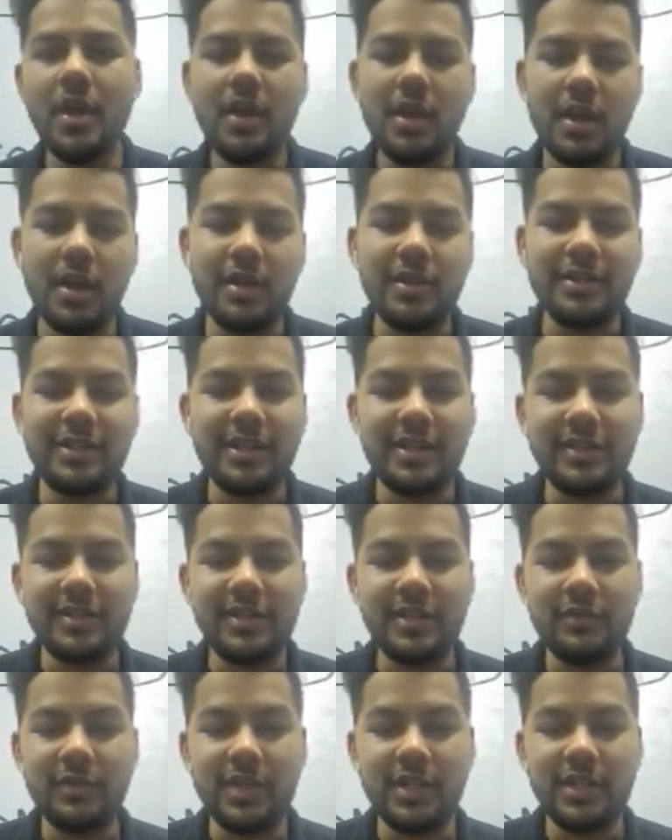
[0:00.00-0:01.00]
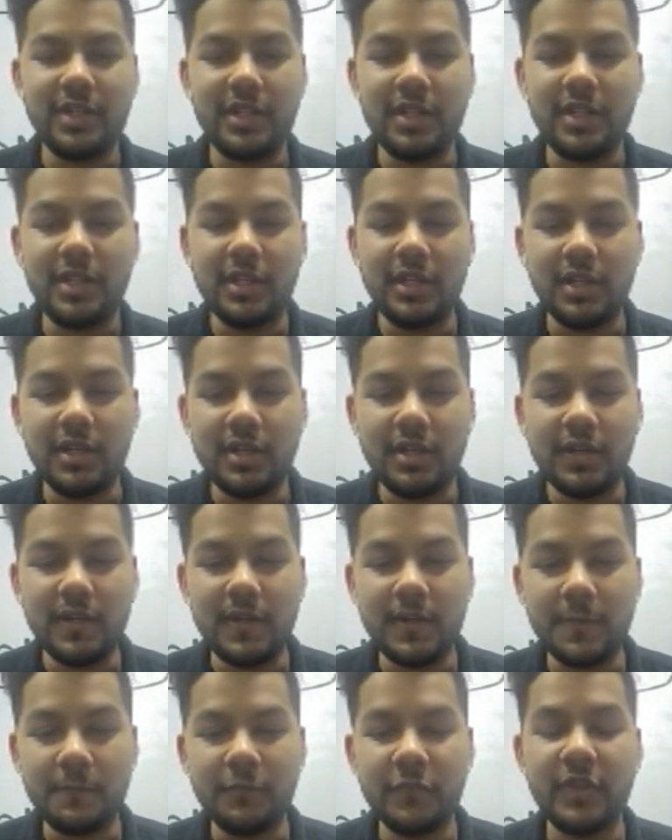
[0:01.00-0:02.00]

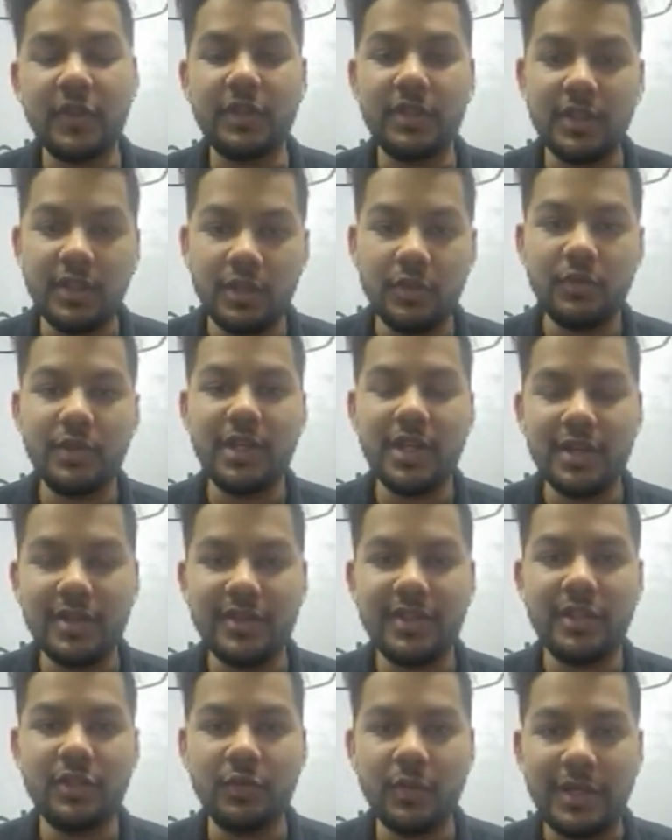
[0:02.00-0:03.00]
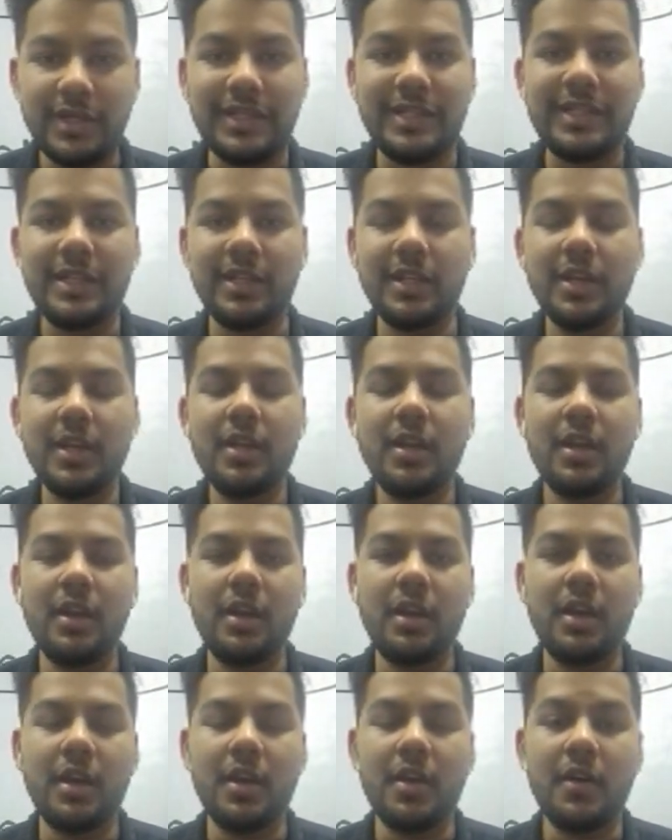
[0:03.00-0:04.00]
TRC20
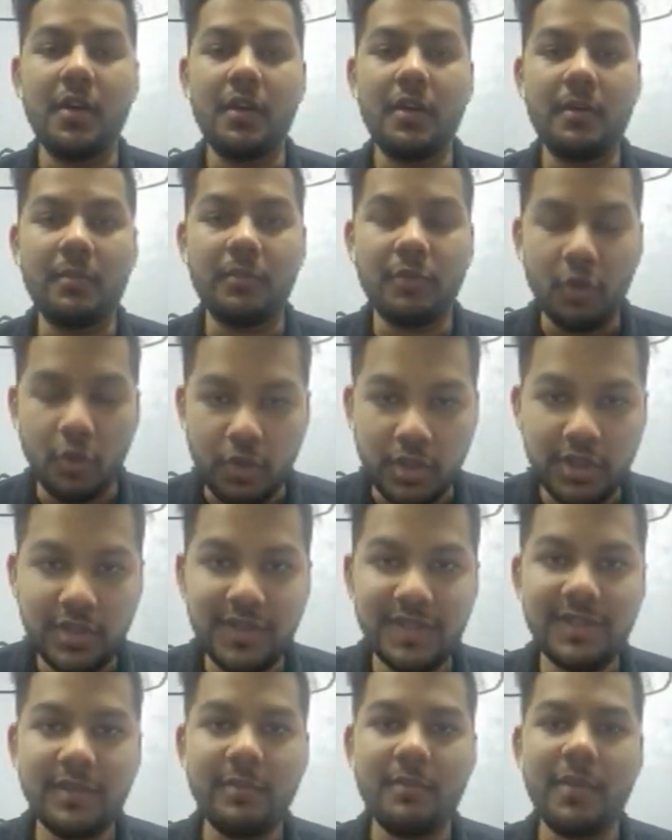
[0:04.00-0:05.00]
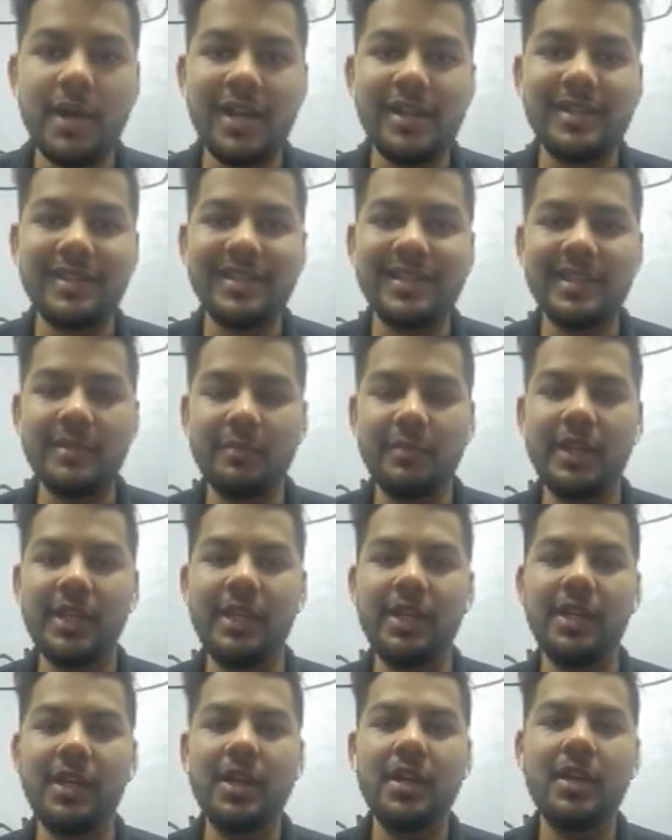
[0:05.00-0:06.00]
tokens by simply